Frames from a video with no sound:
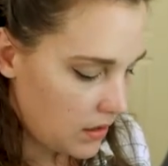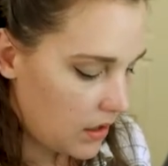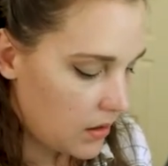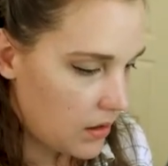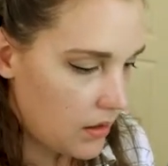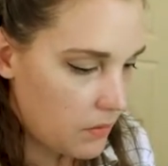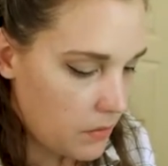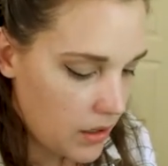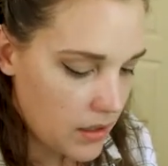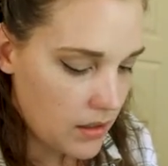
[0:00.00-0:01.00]
I
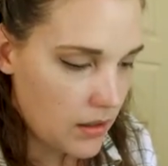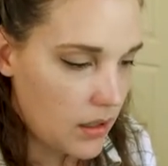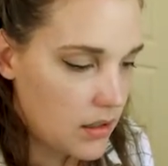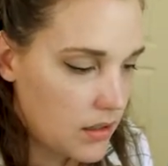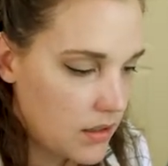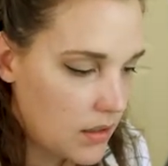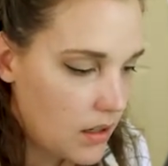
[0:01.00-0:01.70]
find that that is